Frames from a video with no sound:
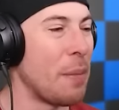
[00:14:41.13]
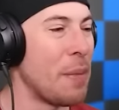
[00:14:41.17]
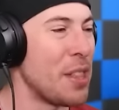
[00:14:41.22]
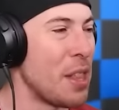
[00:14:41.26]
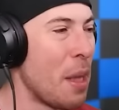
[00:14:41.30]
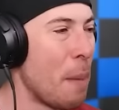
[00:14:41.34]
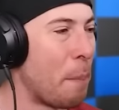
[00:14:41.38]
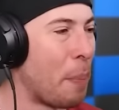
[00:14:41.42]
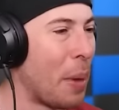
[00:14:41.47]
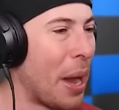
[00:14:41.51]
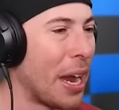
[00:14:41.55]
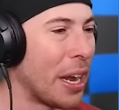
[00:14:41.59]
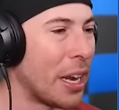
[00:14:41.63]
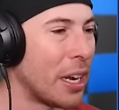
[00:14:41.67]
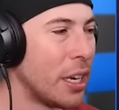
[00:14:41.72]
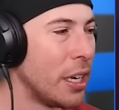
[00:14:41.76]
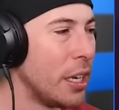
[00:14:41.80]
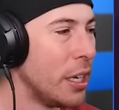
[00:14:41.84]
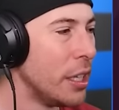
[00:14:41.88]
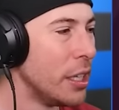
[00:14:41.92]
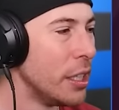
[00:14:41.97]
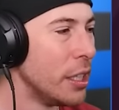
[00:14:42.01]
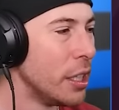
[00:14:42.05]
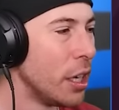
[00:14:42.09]
him in the butt.
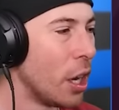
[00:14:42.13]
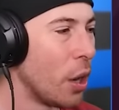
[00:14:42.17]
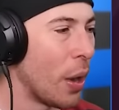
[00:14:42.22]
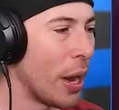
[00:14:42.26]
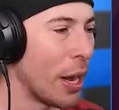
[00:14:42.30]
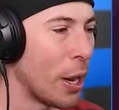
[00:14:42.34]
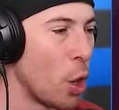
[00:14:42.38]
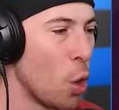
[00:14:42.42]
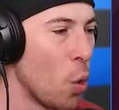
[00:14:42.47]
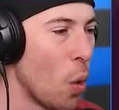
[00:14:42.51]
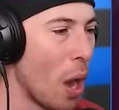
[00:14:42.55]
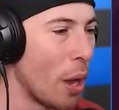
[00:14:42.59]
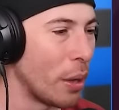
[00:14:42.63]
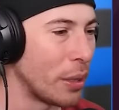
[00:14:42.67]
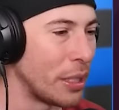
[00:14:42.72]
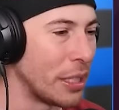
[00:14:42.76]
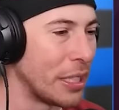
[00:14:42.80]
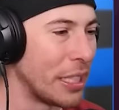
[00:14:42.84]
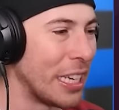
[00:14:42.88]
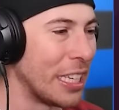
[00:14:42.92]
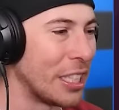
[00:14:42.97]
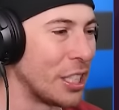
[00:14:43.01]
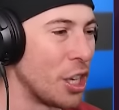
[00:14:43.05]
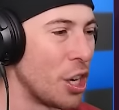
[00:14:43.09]
All right, who else is
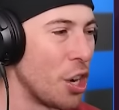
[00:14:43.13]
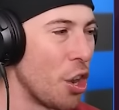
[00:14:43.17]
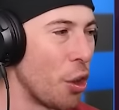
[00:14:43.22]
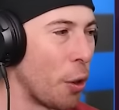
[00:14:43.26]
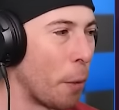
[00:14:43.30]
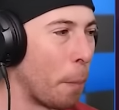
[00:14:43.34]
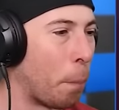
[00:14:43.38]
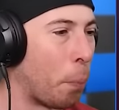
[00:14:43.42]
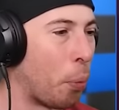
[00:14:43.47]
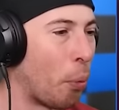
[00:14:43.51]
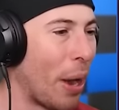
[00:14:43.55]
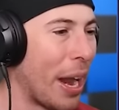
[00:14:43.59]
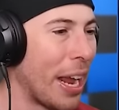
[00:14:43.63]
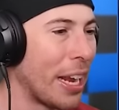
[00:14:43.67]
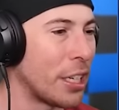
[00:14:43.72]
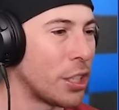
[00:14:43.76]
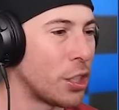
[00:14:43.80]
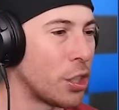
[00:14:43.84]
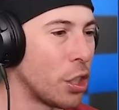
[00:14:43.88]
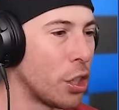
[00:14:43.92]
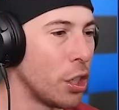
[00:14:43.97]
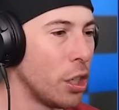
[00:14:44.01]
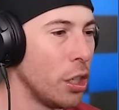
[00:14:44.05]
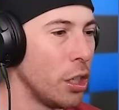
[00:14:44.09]
it? Is it another
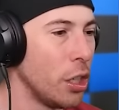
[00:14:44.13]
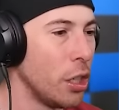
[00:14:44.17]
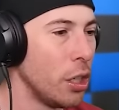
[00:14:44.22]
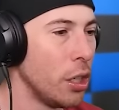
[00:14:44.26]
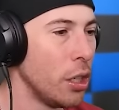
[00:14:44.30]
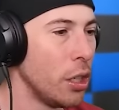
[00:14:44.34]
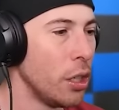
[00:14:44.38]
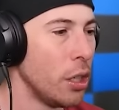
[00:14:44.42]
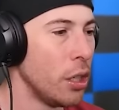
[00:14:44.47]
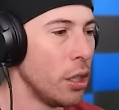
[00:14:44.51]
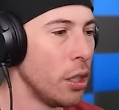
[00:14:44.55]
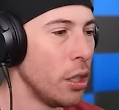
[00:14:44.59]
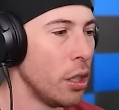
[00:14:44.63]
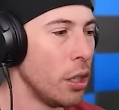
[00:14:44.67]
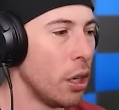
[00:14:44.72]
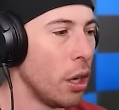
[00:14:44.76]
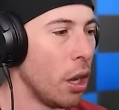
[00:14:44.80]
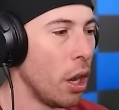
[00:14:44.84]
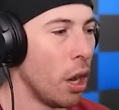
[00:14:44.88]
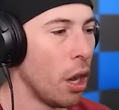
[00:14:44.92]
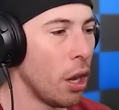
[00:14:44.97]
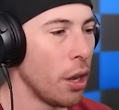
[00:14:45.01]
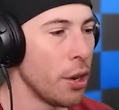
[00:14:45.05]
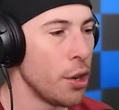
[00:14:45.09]
prankster?
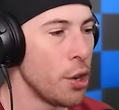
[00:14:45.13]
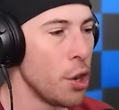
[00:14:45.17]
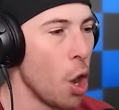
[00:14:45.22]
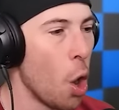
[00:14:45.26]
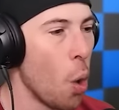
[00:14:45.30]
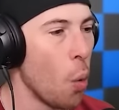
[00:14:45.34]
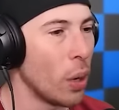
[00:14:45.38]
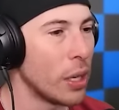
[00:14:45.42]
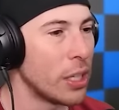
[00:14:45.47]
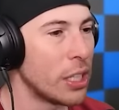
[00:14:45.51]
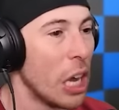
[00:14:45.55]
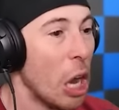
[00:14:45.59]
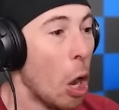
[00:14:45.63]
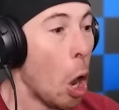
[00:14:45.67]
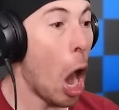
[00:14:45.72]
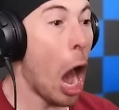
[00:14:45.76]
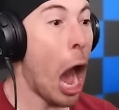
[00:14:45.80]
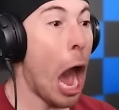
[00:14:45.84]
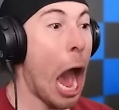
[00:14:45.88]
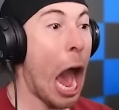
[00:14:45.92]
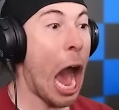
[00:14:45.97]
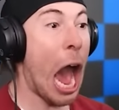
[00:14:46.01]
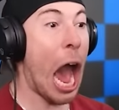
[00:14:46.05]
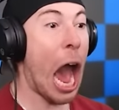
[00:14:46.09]
Oh, no one's...
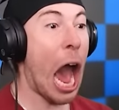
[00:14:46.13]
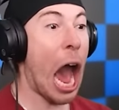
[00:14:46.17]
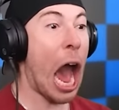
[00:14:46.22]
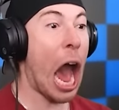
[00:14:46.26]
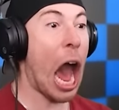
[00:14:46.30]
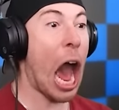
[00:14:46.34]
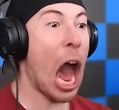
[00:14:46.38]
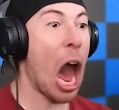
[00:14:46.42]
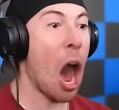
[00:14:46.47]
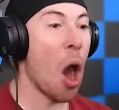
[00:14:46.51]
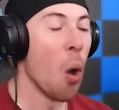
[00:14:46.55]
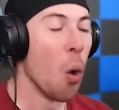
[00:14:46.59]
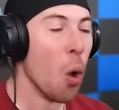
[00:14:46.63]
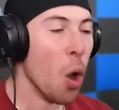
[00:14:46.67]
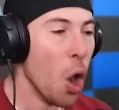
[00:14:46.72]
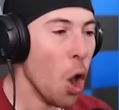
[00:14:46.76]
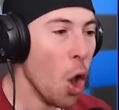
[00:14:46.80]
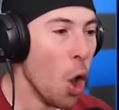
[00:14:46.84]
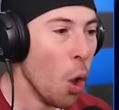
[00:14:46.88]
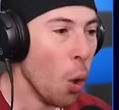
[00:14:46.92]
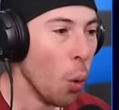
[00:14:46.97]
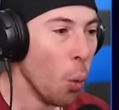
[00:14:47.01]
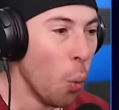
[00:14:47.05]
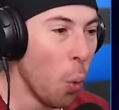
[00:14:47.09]
Oh!
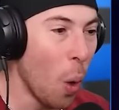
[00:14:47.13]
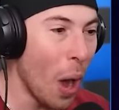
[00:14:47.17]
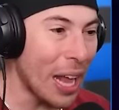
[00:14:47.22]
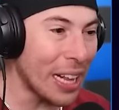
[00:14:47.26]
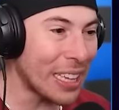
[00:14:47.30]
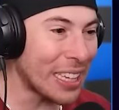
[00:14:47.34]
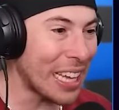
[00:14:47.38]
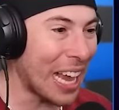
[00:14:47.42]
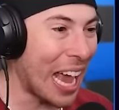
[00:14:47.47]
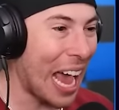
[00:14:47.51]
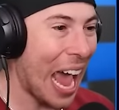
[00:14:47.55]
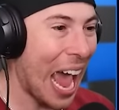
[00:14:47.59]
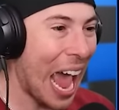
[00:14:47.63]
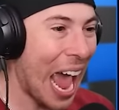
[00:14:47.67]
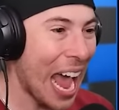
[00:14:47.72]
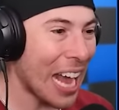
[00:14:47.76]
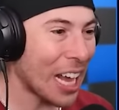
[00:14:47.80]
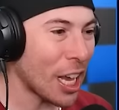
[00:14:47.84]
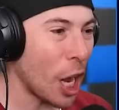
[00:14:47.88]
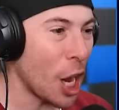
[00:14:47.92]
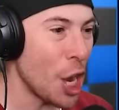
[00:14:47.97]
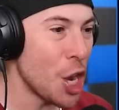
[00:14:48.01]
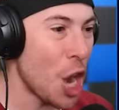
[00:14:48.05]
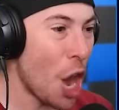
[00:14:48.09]
What the
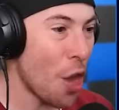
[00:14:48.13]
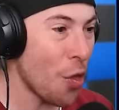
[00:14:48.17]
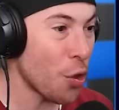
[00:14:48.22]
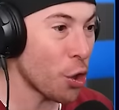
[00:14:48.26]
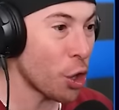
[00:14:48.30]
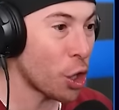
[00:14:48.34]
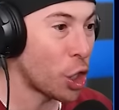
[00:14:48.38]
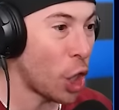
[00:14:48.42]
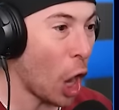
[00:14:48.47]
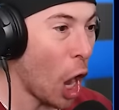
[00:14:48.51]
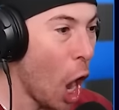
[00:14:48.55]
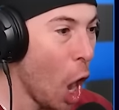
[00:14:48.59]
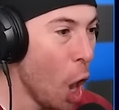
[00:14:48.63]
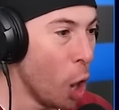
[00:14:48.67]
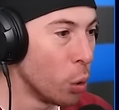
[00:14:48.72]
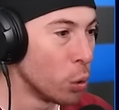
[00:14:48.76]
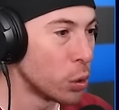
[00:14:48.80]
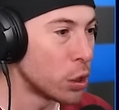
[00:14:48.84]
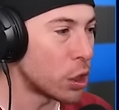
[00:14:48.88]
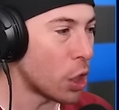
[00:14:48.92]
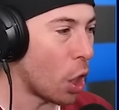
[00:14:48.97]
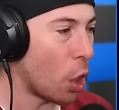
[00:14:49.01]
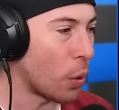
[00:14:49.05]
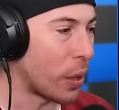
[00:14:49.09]
heck? Another
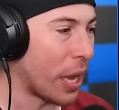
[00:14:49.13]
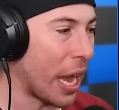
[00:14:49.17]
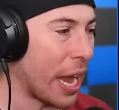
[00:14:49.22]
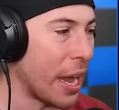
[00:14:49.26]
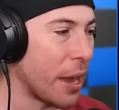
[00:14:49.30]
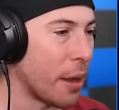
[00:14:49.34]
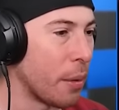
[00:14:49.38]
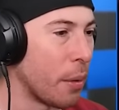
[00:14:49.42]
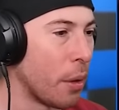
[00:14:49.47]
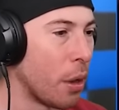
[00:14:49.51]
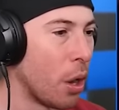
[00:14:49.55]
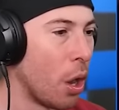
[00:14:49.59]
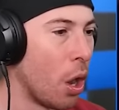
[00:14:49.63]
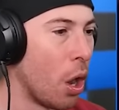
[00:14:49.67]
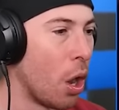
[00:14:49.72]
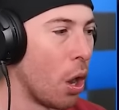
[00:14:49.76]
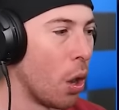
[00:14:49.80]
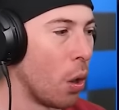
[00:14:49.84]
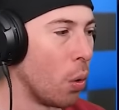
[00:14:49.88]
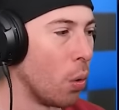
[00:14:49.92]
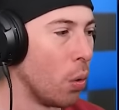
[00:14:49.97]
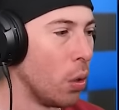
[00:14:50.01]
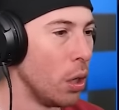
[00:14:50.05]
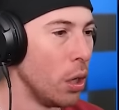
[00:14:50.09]
ghost! Okay.
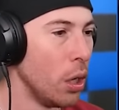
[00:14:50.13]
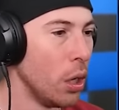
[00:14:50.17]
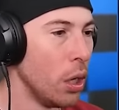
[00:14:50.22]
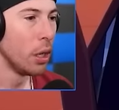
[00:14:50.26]
Uh-oh.